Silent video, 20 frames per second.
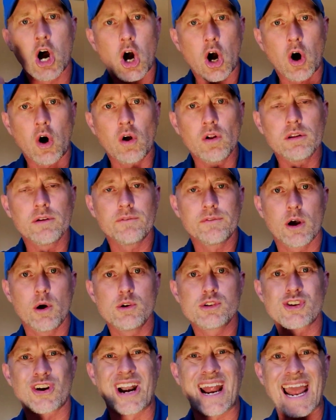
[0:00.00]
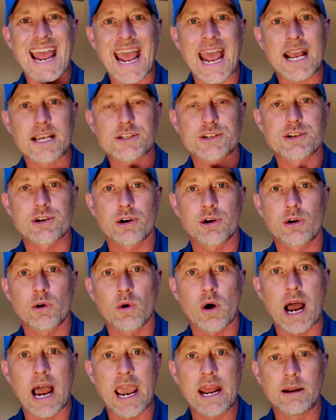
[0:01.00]
All of those are
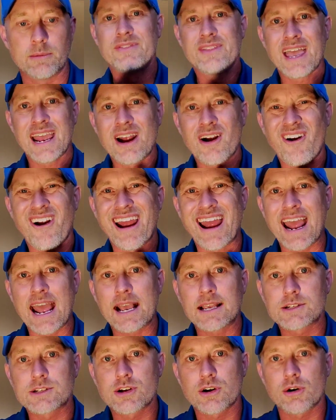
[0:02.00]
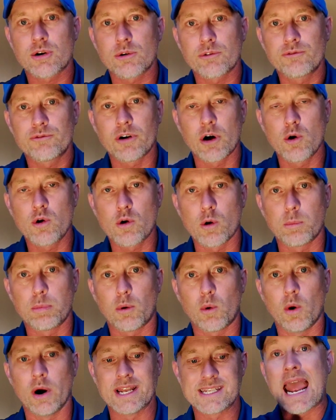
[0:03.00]
external items. They are external focal
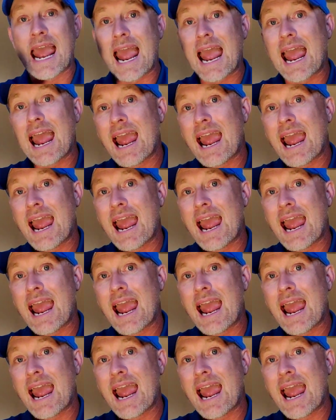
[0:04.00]
points.